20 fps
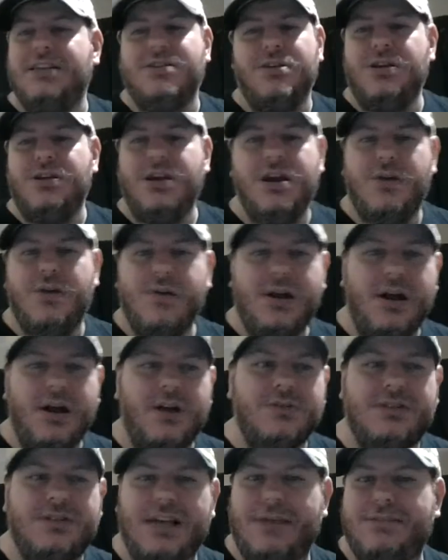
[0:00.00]
a year ago.
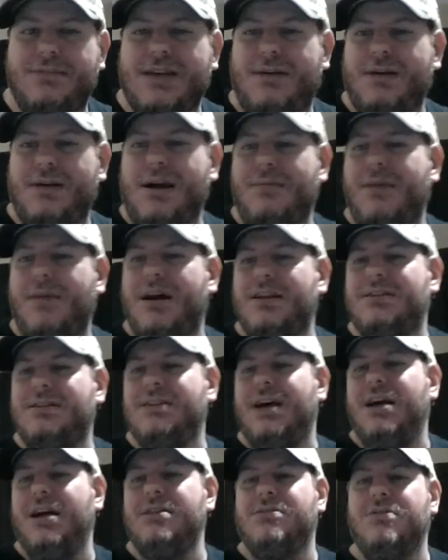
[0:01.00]
Same time I got
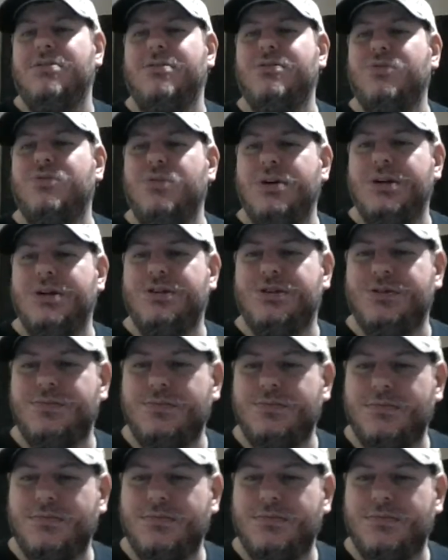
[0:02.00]
monetized on Twitch.